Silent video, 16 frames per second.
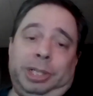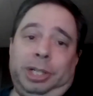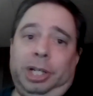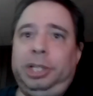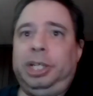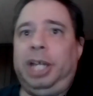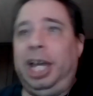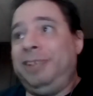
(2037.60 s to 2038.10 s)

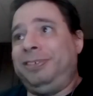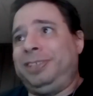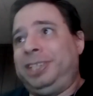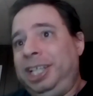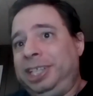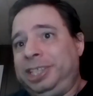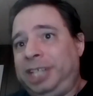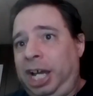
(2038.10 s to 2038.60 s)
On the
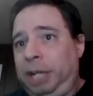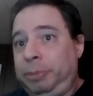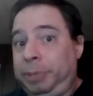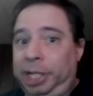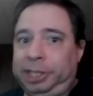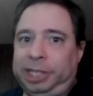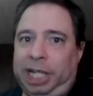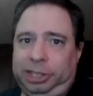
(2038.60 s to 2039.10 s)
NFC side,
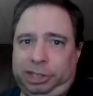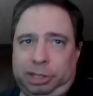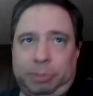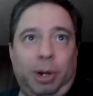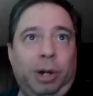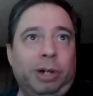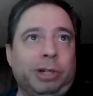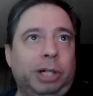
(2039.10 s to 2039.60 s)
we got that
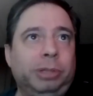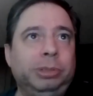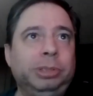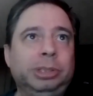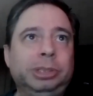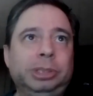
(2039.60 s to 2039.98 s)
tomorrow.